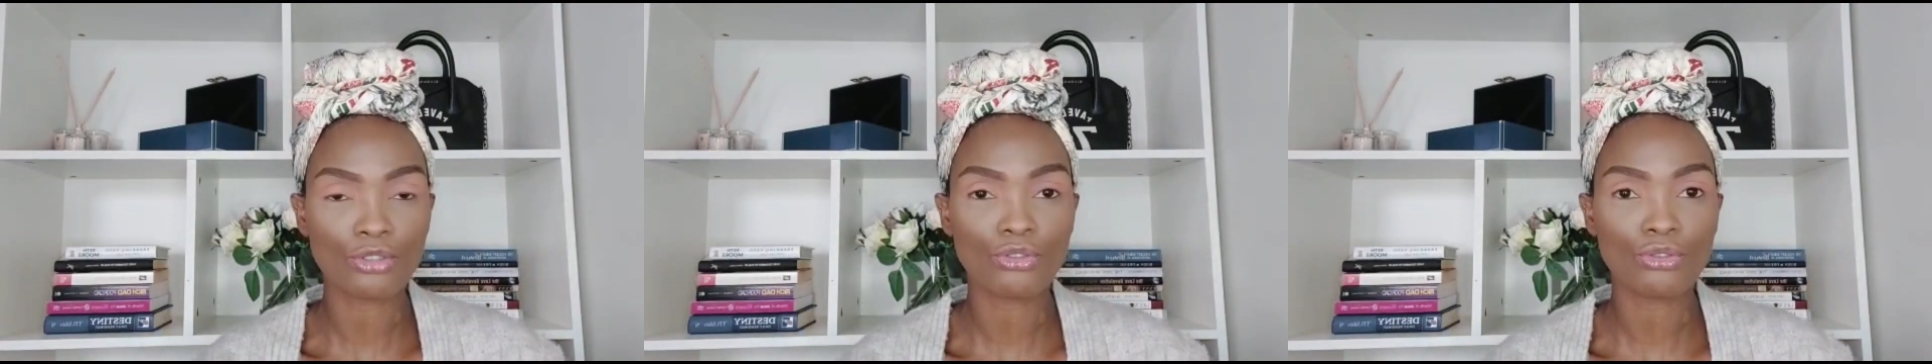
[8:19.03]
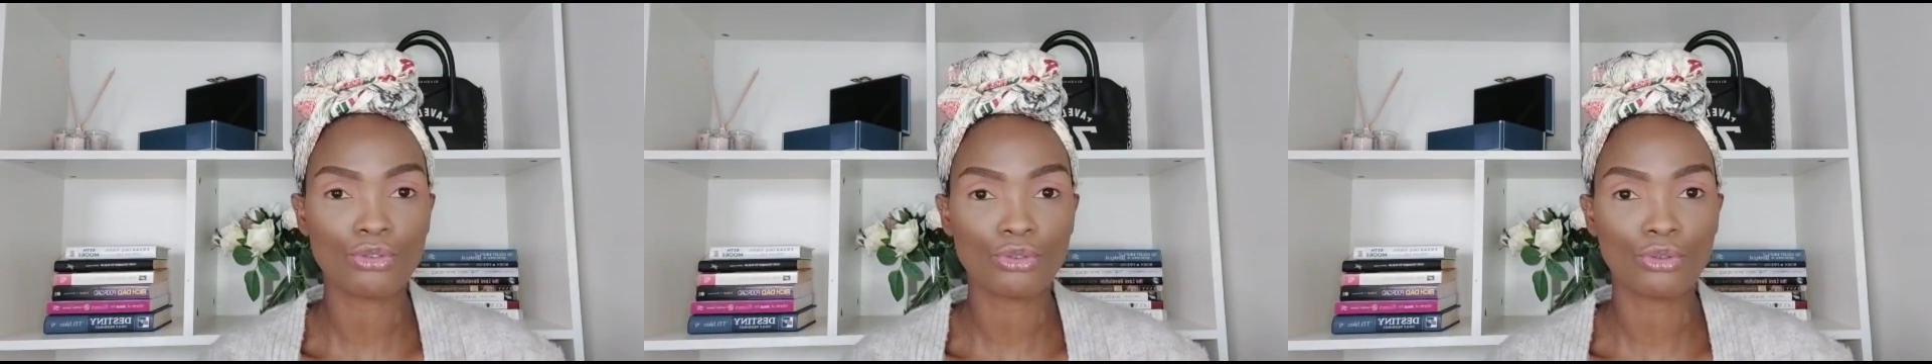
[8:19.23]

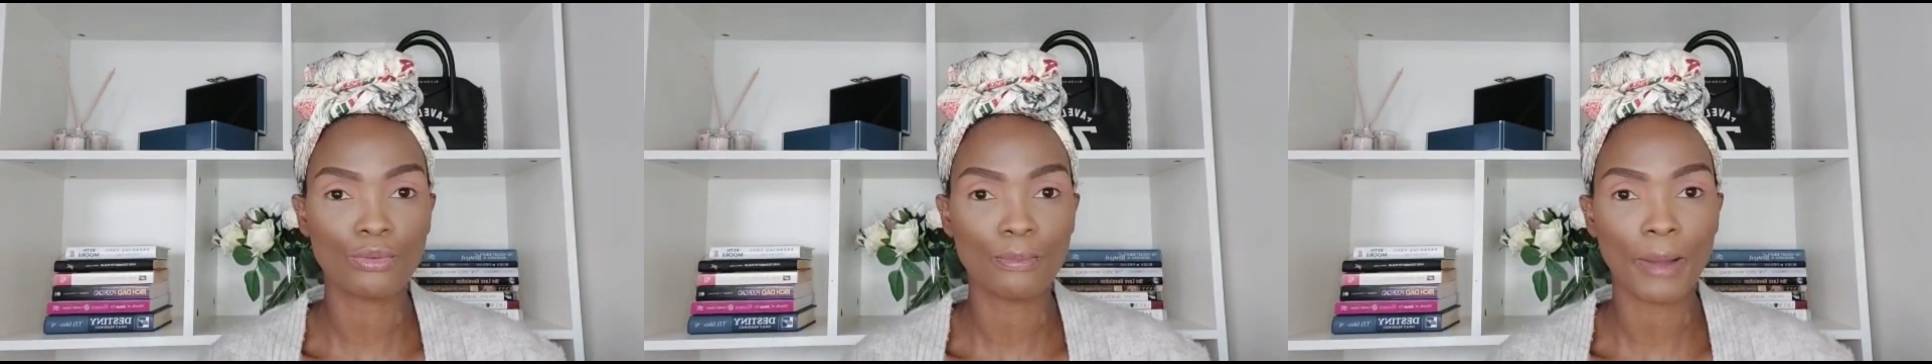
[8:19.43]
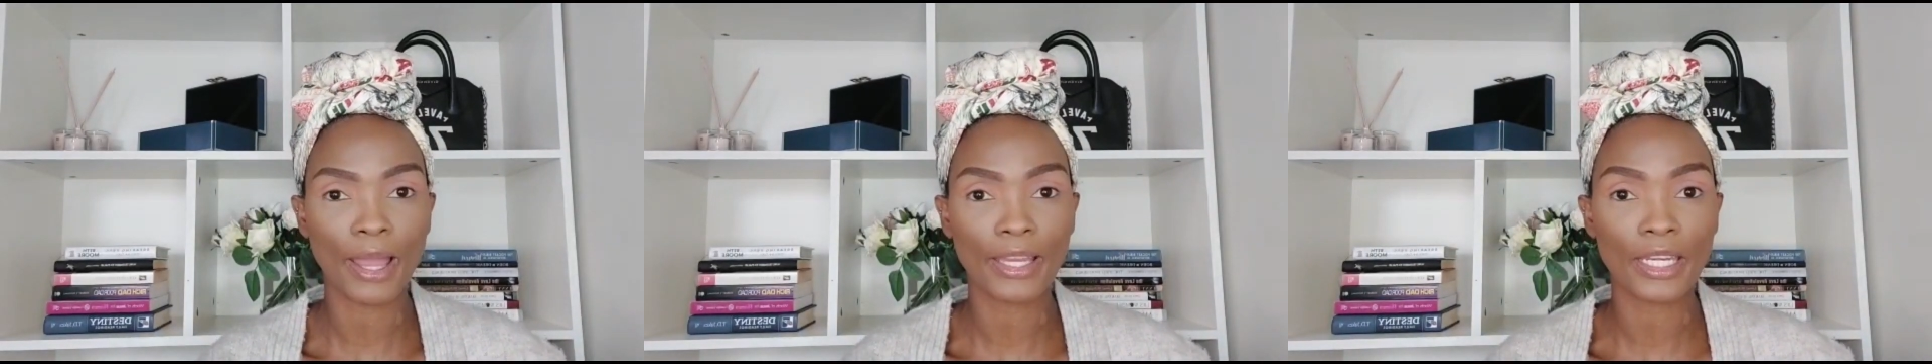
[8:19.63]
to
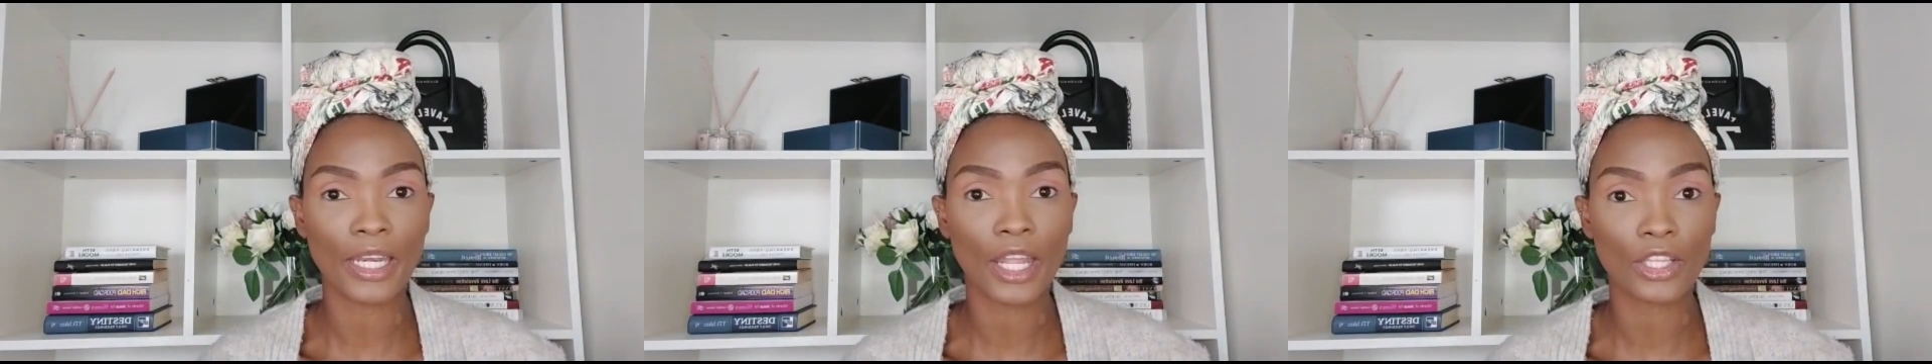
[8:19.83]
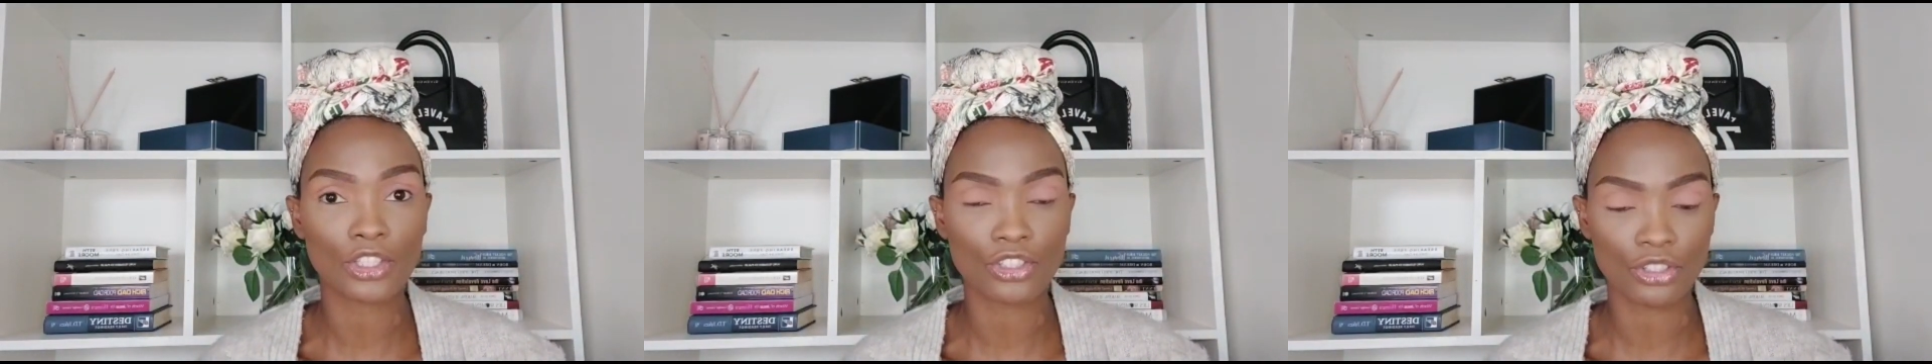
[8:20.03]
my
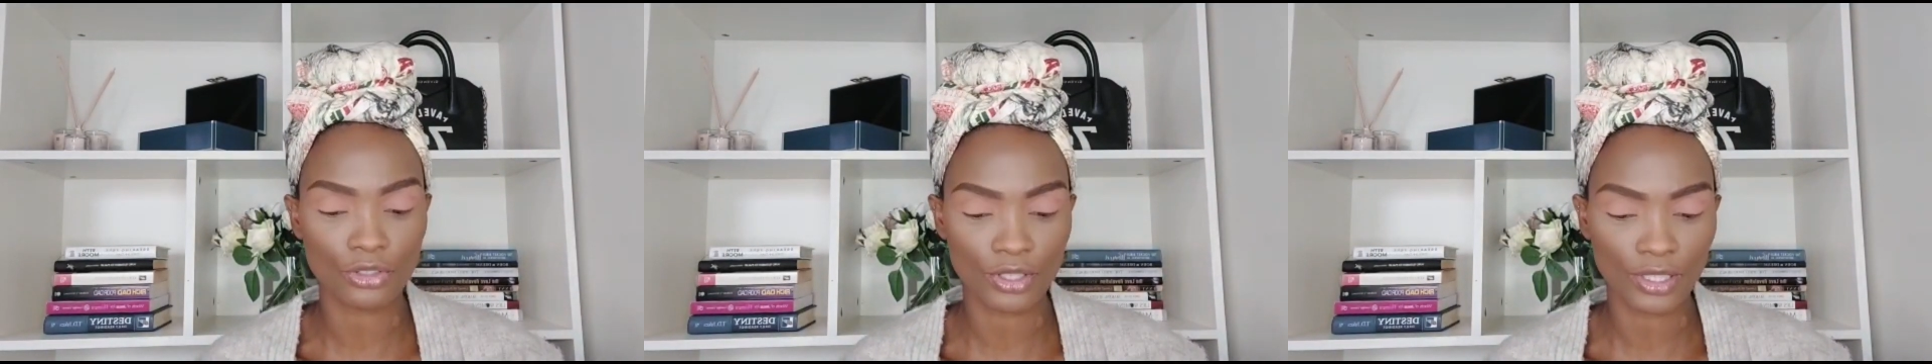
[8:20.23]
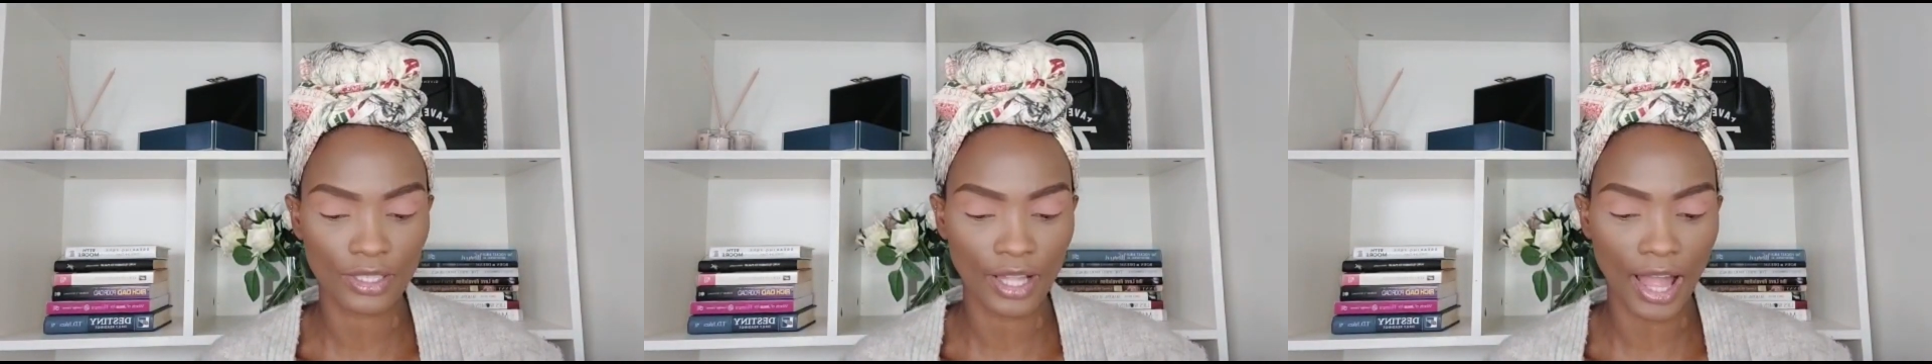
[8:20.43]

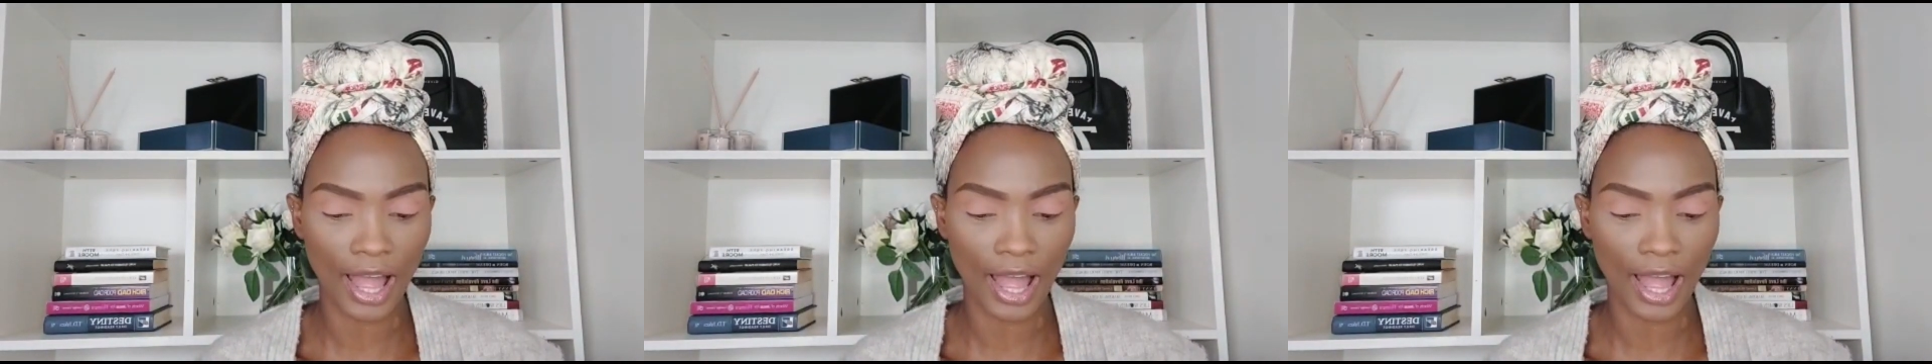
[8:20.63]
natural